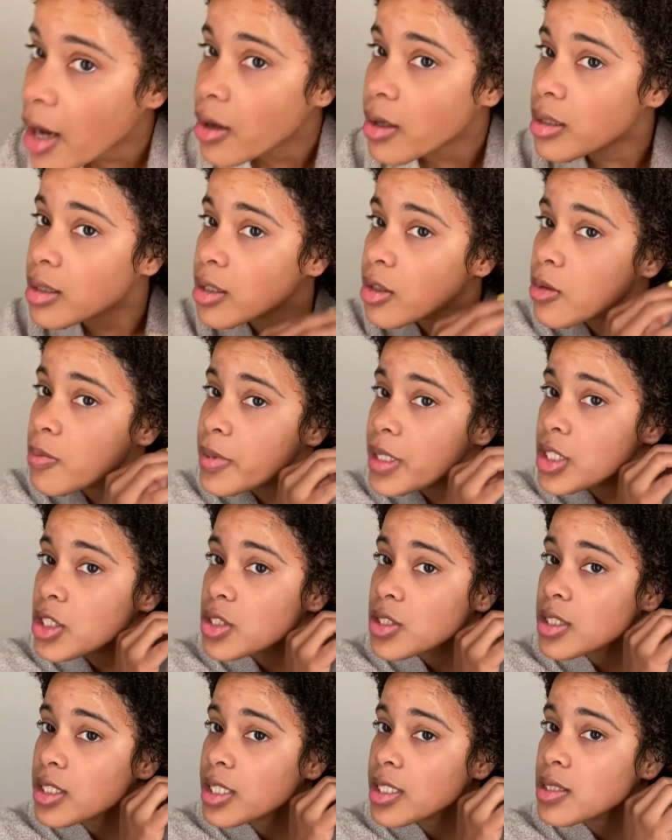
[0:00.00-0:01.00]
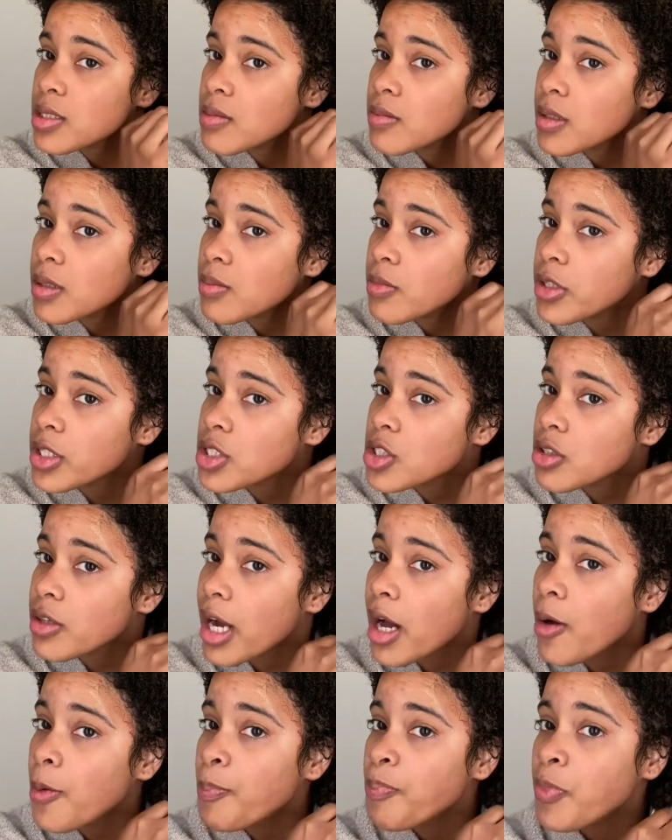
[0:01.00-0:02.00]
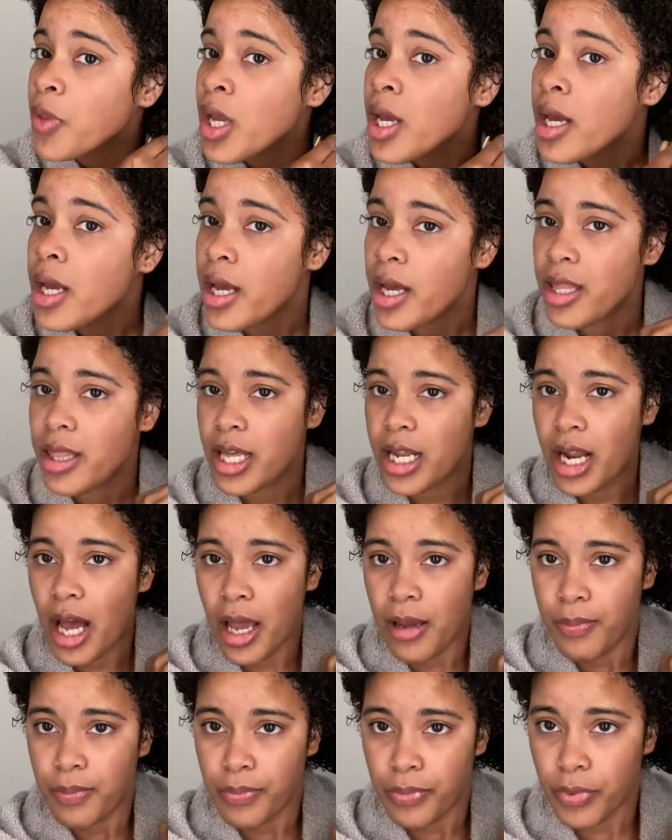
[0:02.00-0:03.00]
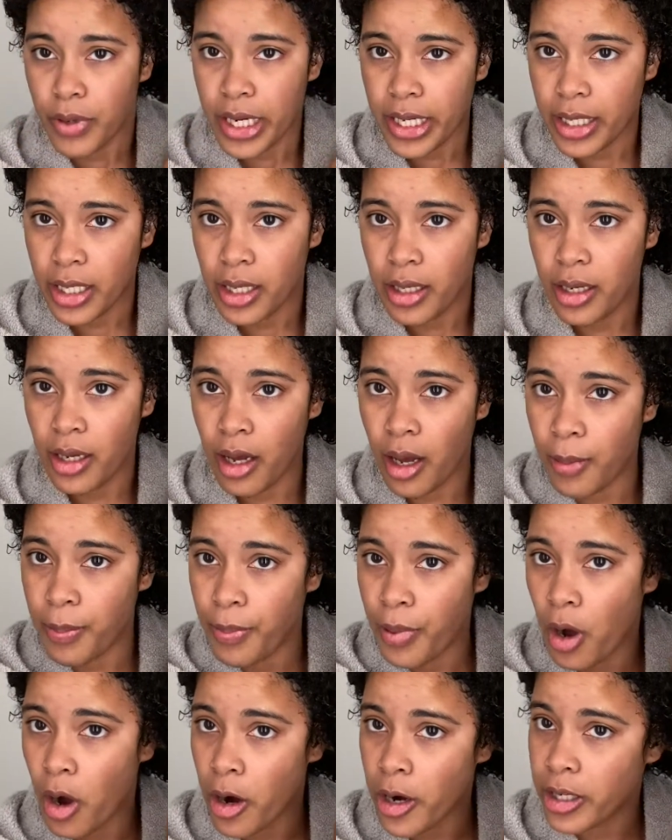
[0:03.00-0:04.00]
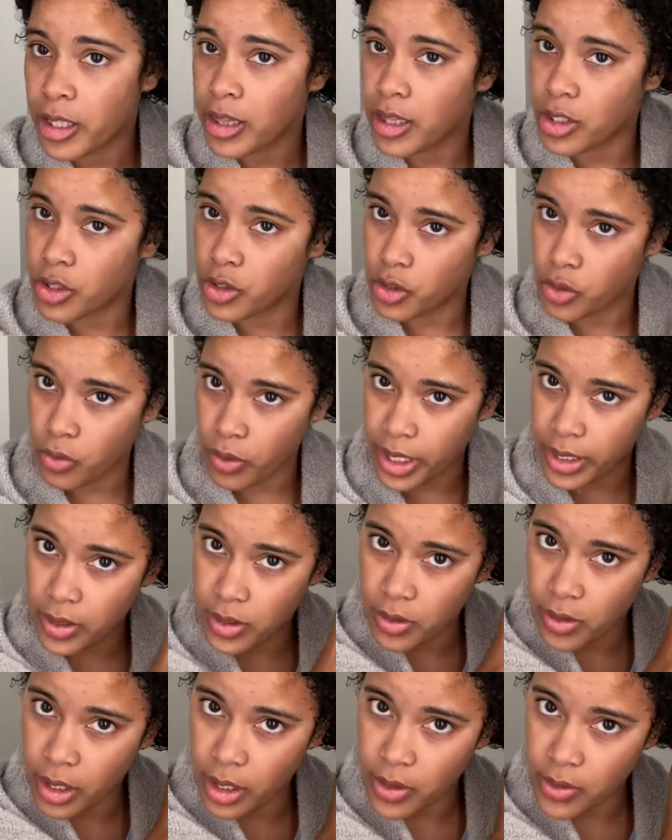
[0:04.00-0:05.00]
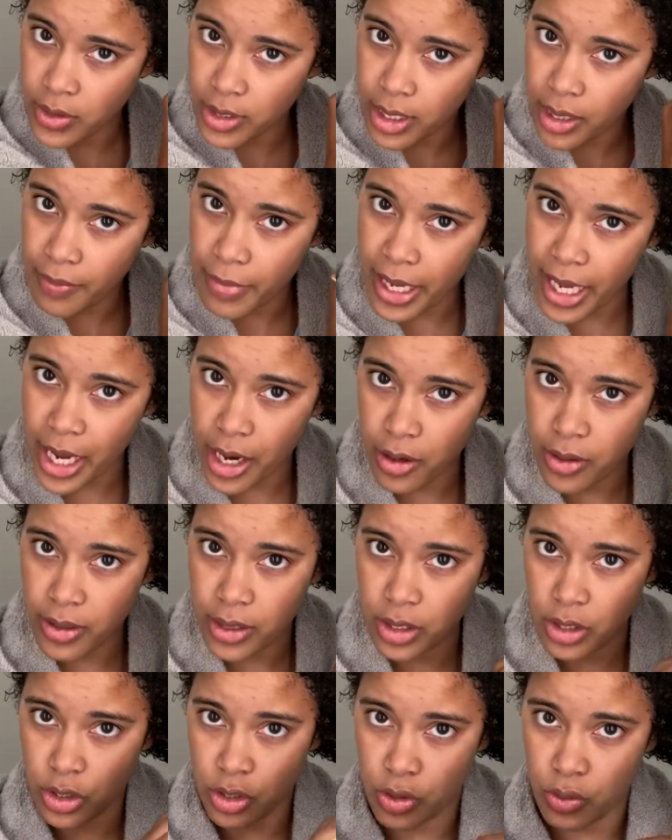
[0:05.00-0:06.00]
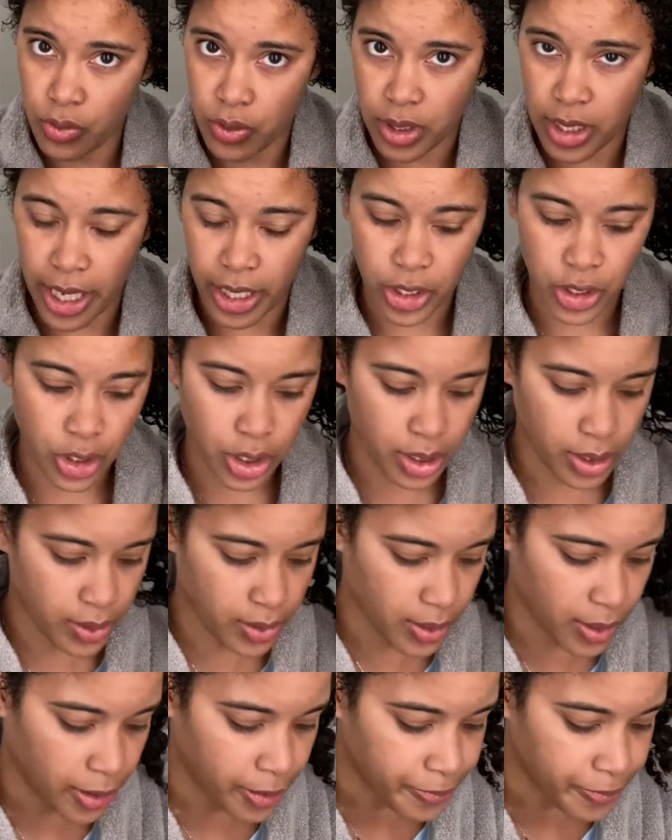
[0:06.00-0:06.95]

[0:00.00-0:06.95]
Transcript: a little bit just to get some of the moisture out, and then I break apart the twist. So now you see that my hair is in 2 sections.